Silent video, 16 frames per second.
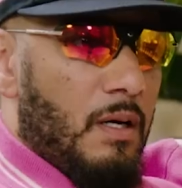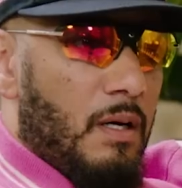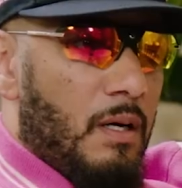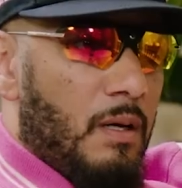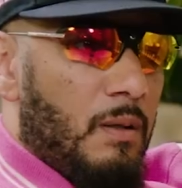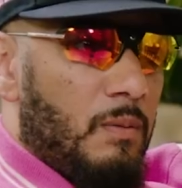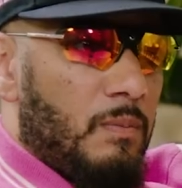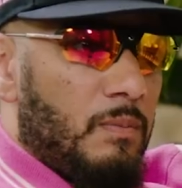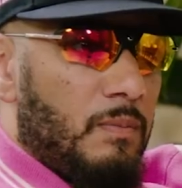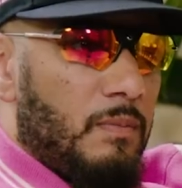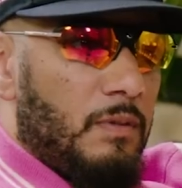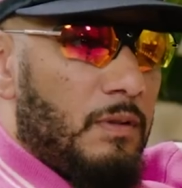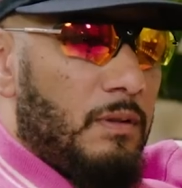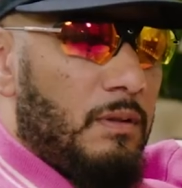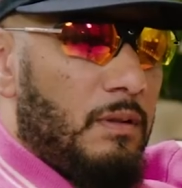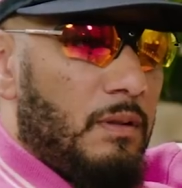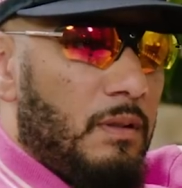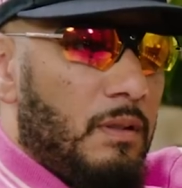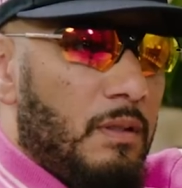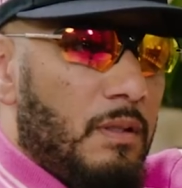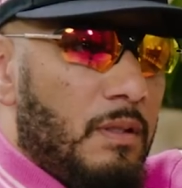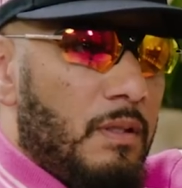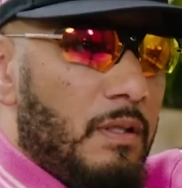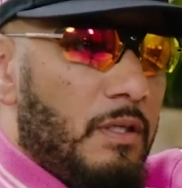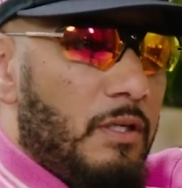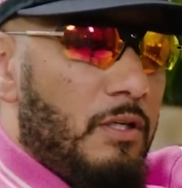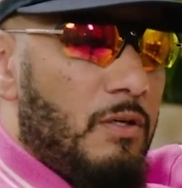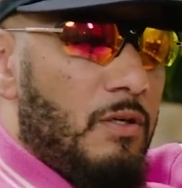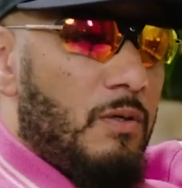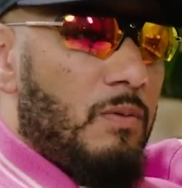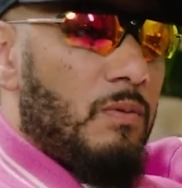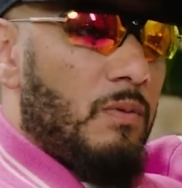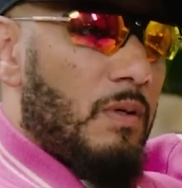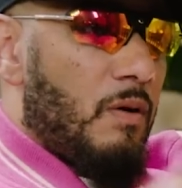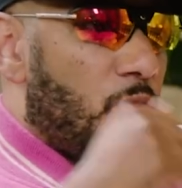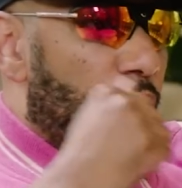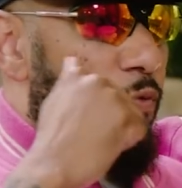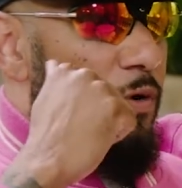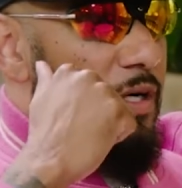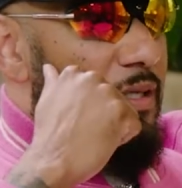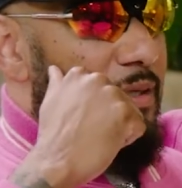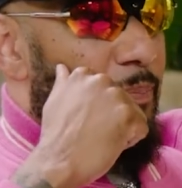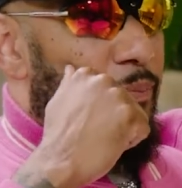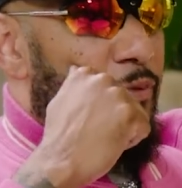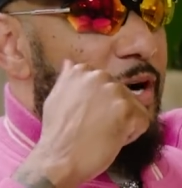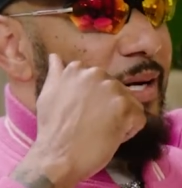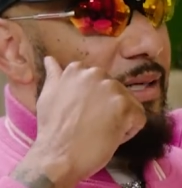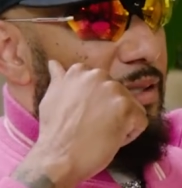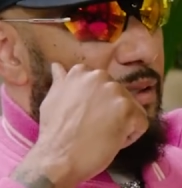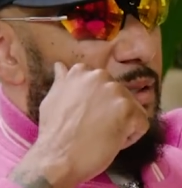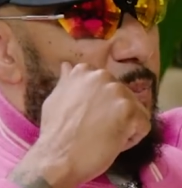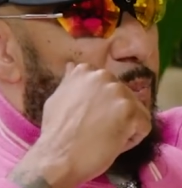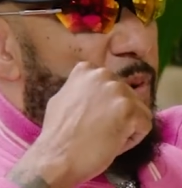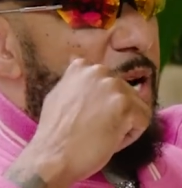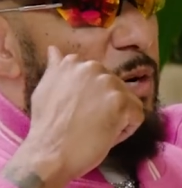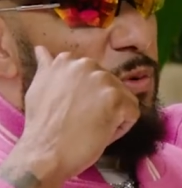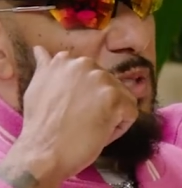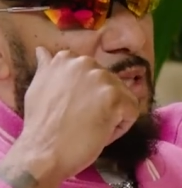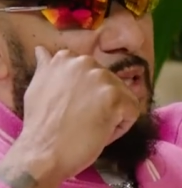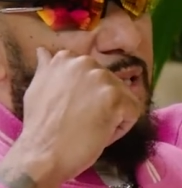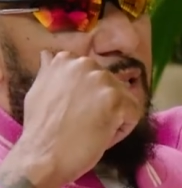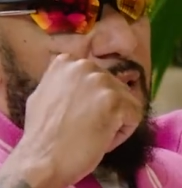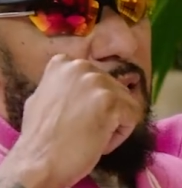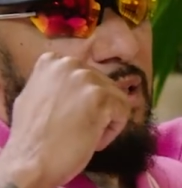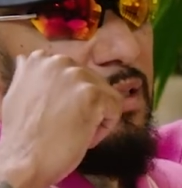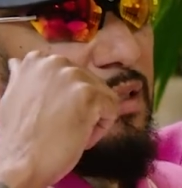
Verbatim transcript: Um, you know, one, the break, the break was good.